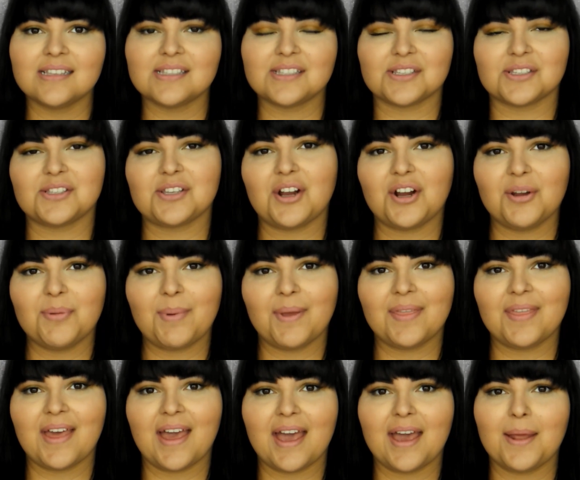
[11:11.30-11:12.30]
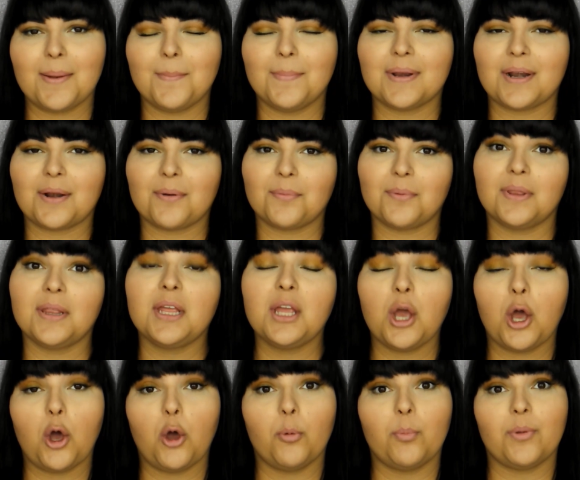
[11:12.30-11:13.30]
So sorry about that, but I really
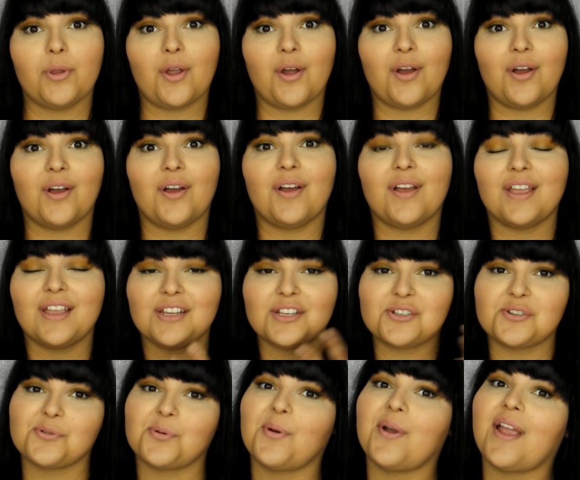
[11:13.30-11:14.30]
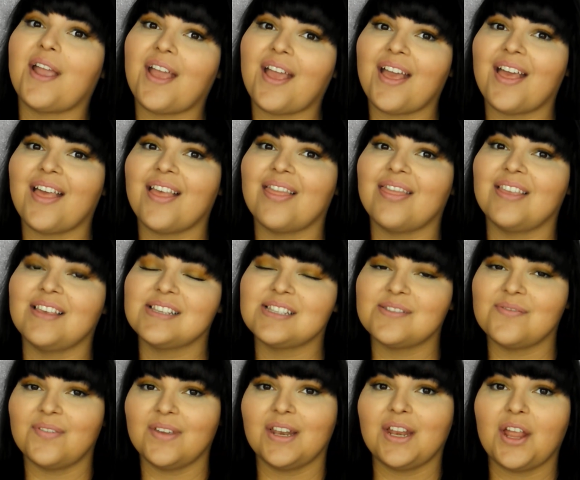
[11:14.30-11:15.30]
hope y'all enjoy this
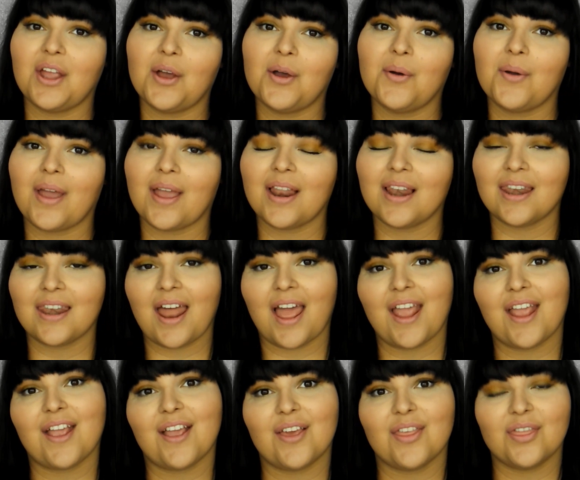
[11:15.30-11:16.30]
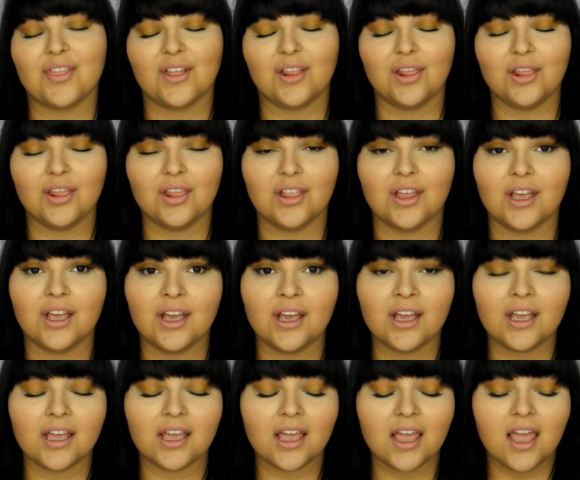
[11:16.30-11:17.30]
video and like the
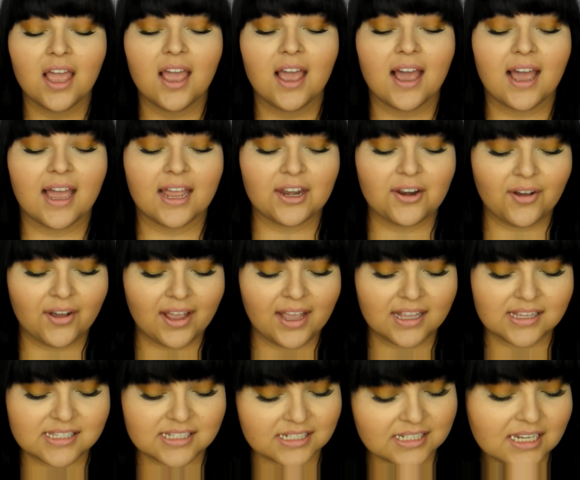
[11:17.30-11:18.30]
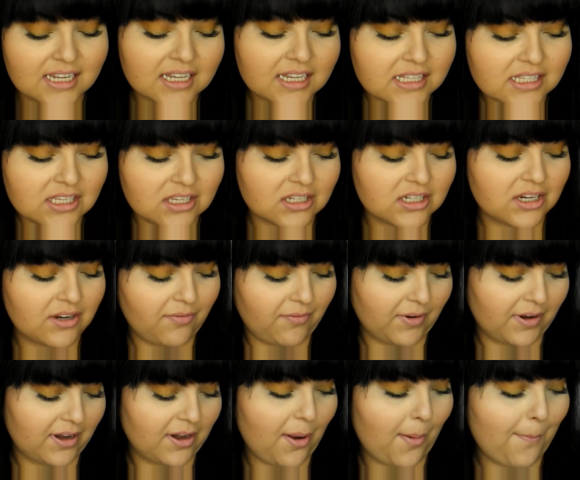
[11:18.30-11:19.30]
look. I know I have to dig into
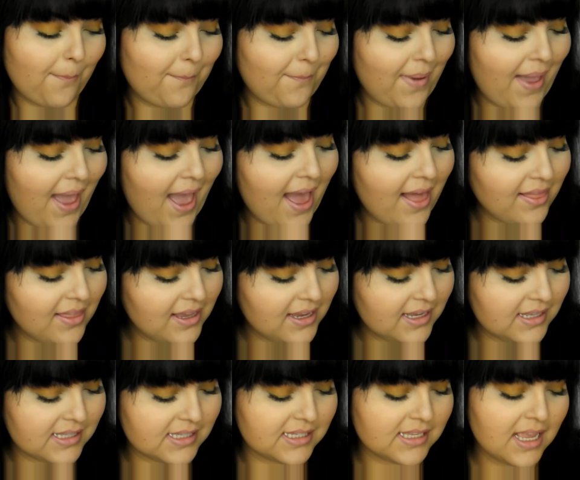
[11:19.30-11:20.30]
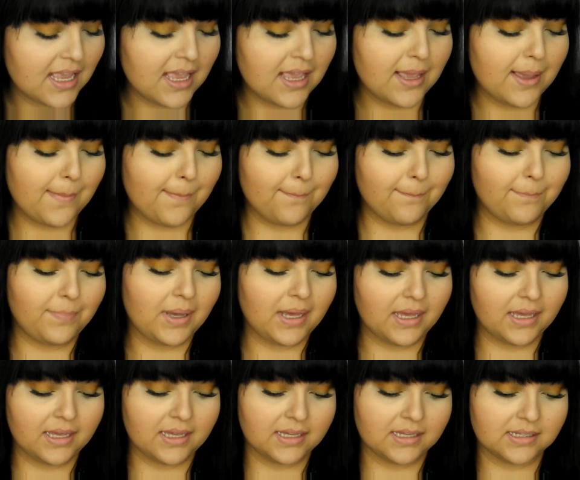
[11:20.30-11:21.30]
different palettes,
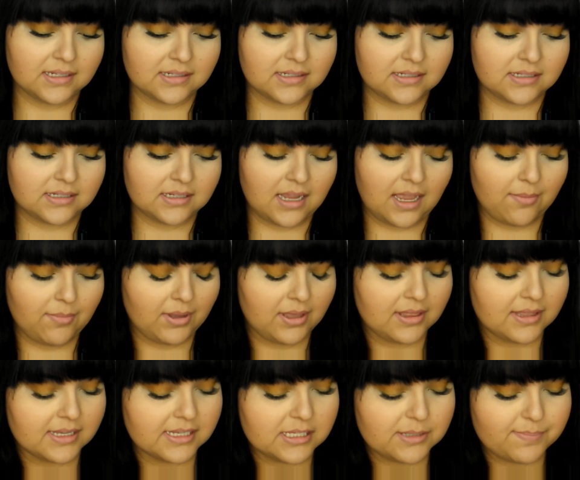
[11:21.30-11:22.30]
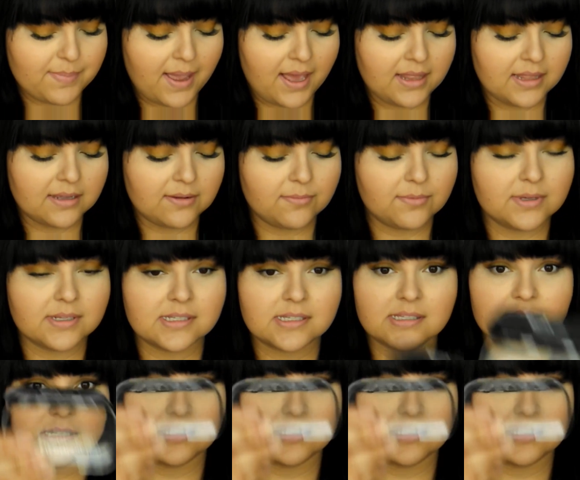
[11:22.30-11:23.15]
but I mean, this palette was